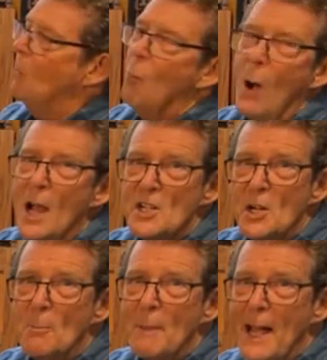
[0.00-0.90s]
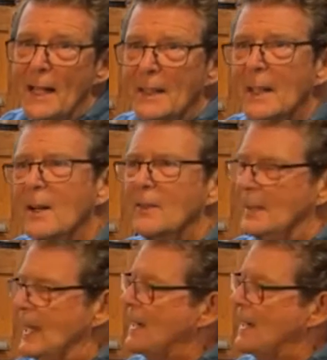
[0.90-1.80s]
add a washer back
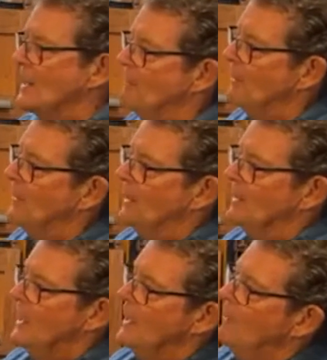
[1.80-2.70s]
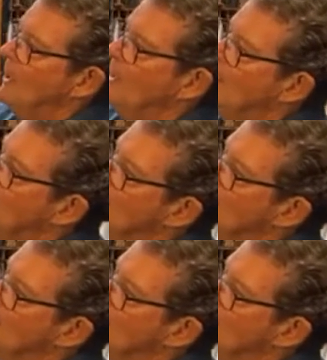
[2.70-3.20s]
there, that type of thing. Anyway,